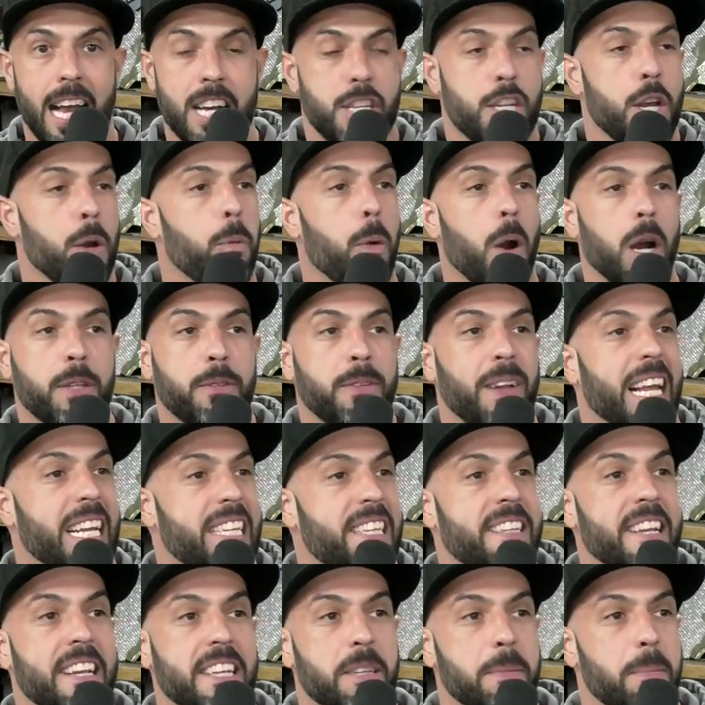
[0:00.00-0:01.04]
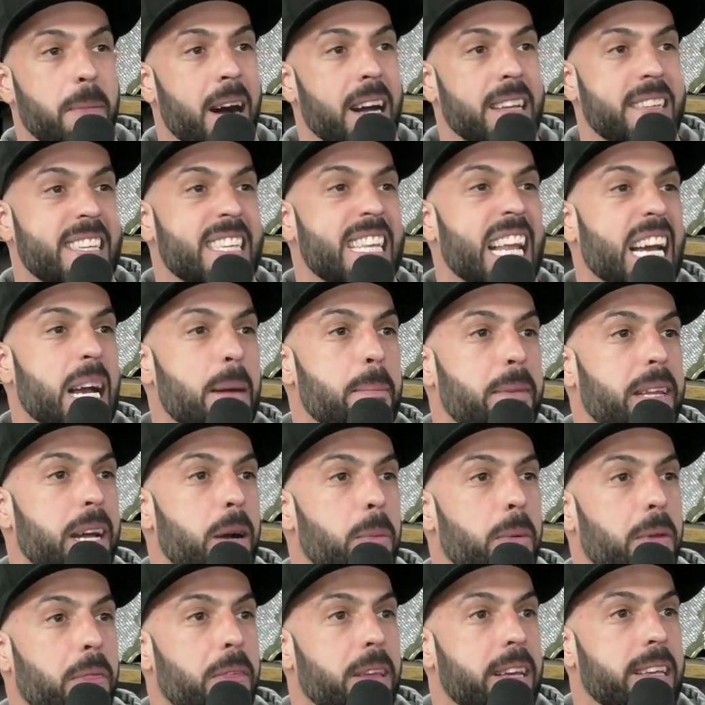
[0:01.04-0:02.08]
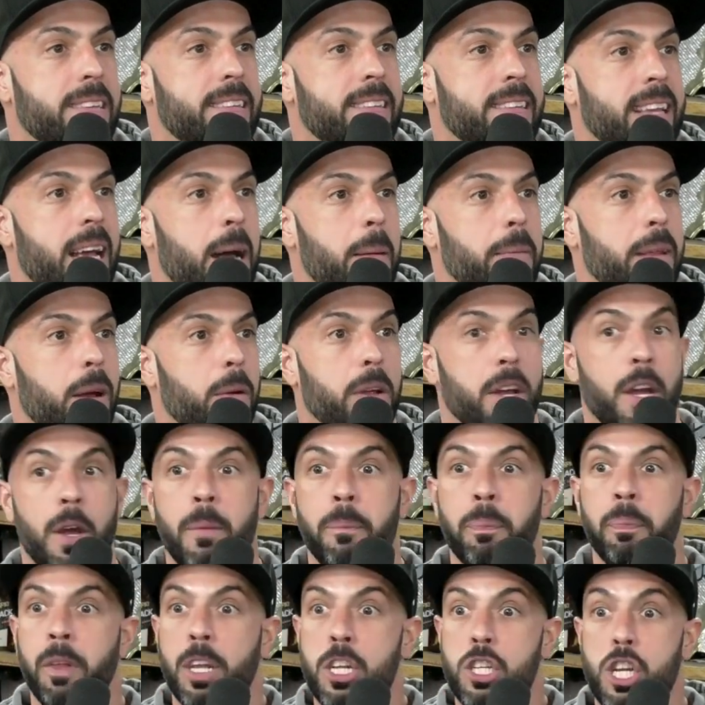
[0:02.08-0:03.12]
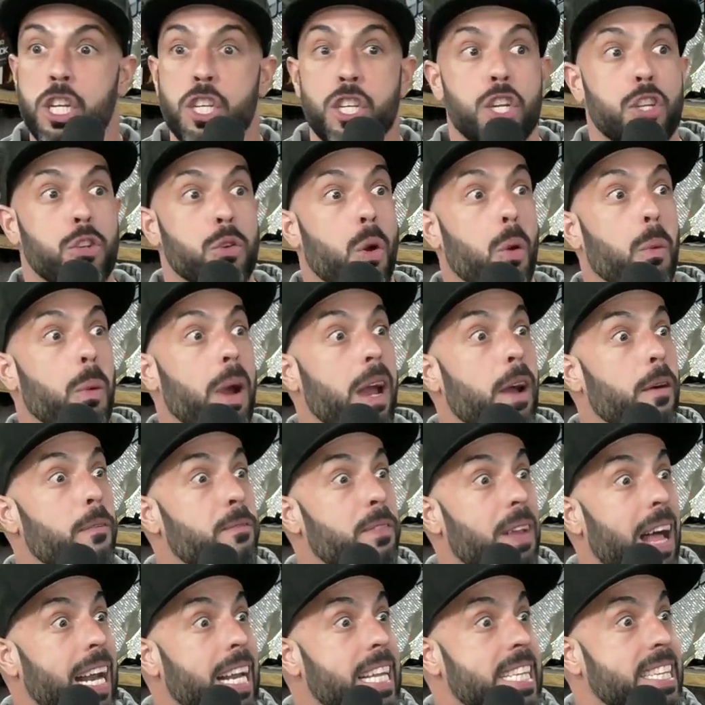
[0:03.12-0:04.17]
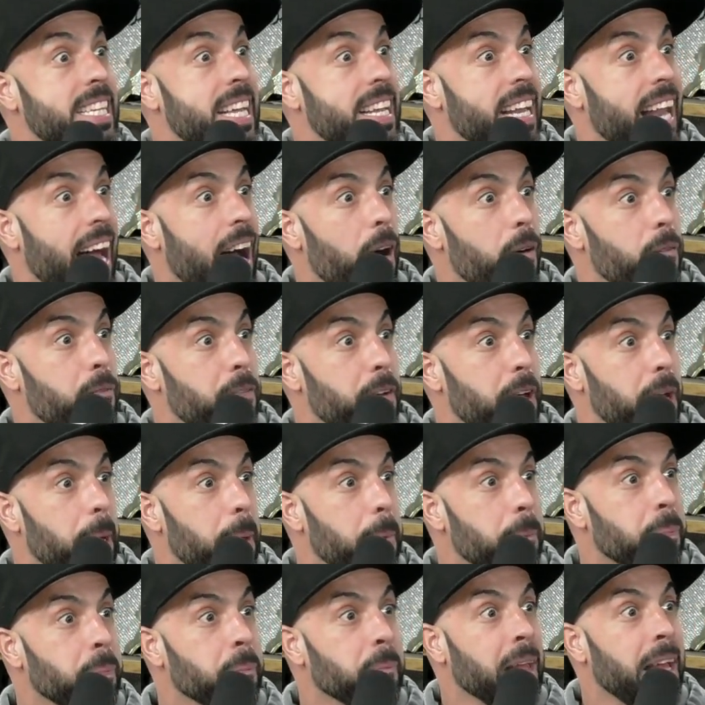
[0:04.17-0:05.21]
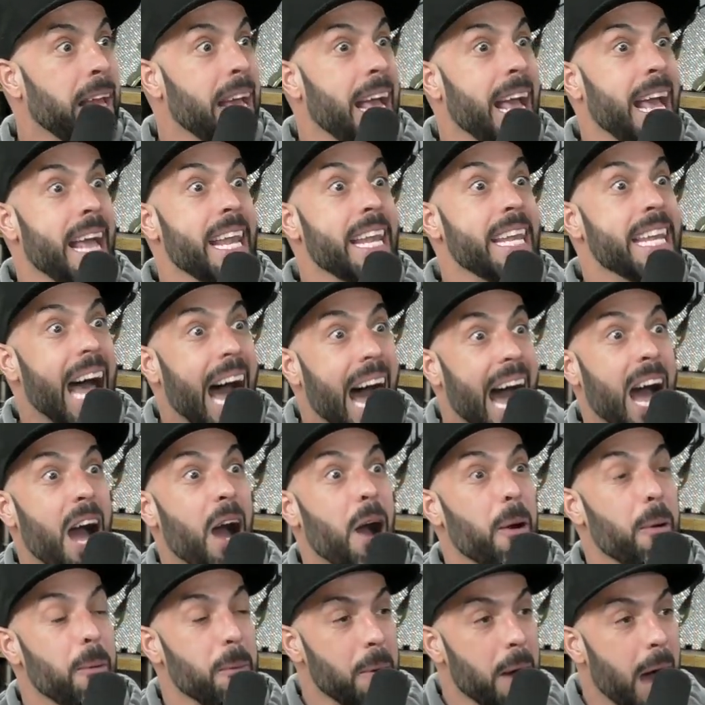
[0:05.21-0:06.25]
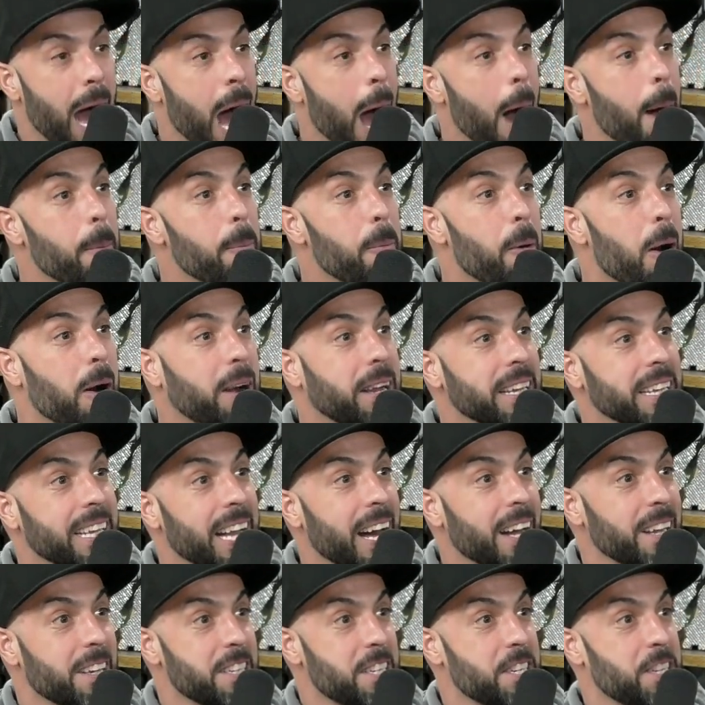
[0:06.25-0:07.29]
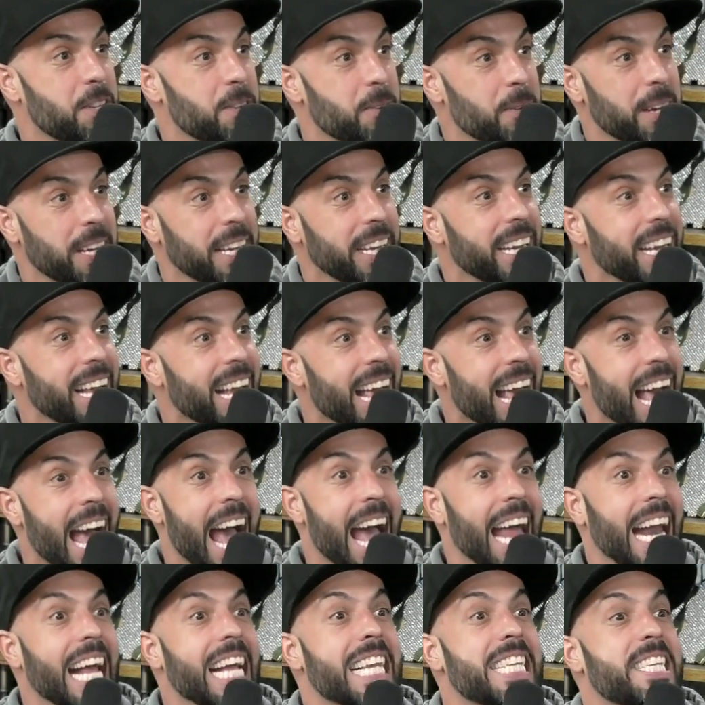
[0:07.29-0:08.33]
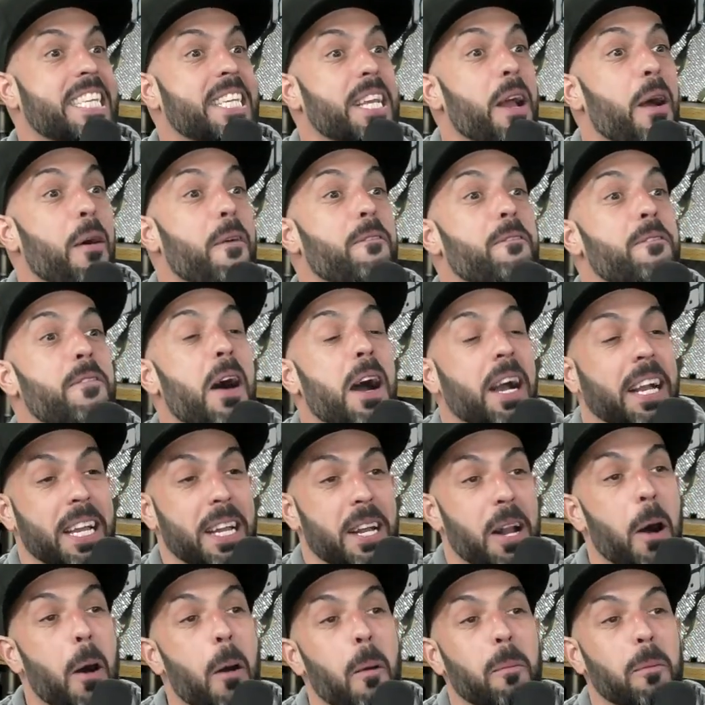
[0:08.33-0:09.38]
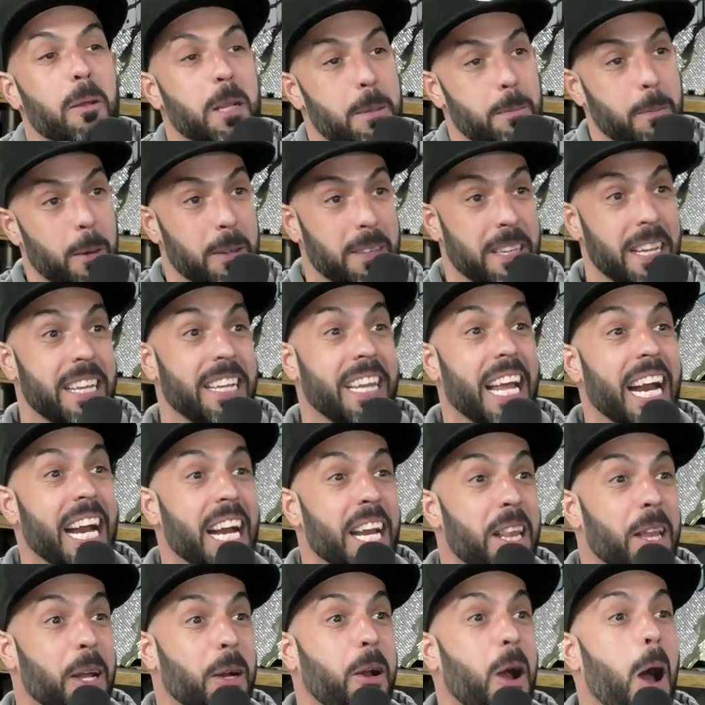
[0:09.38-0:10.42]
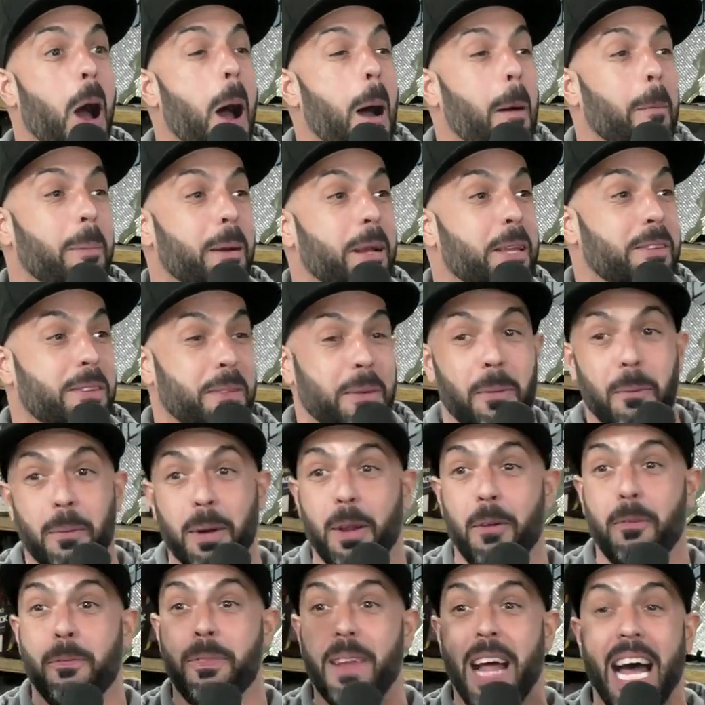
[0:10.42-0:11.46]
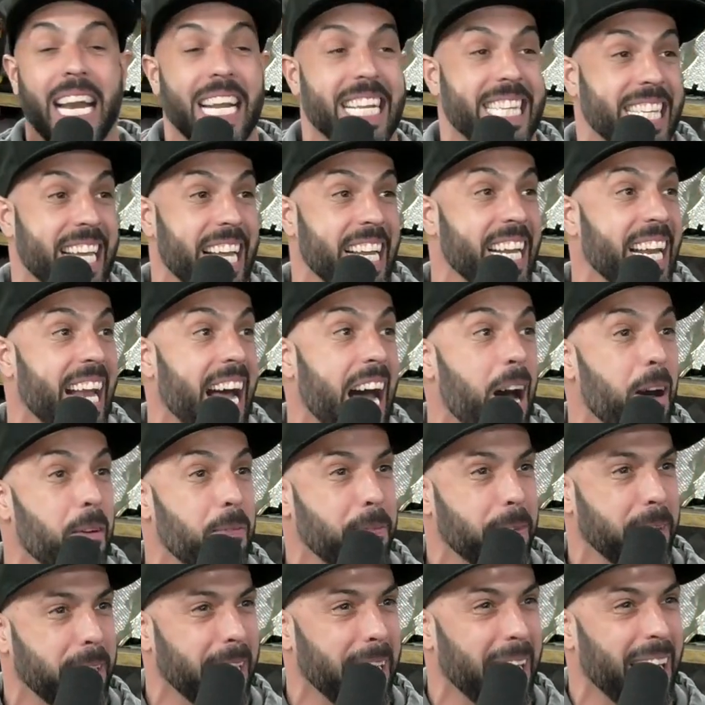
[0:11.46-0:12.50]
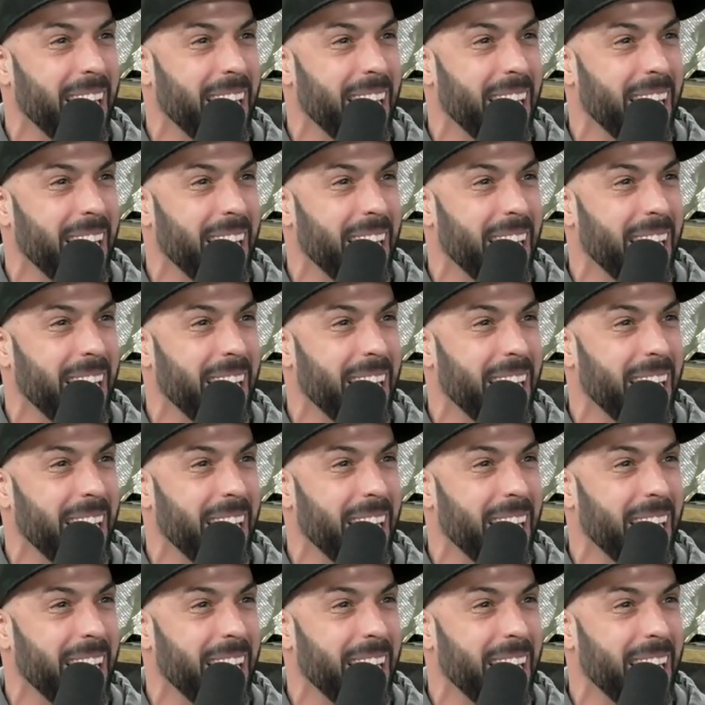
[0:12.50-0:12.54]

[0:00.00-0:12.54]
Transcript: she works for like 6 months. She's like, I'm done with this. So she threw away her flight attendant outfit. Now, I'm walking down the street, and I see a fucking homeless person digging in the garbage with a flight attendant outfit.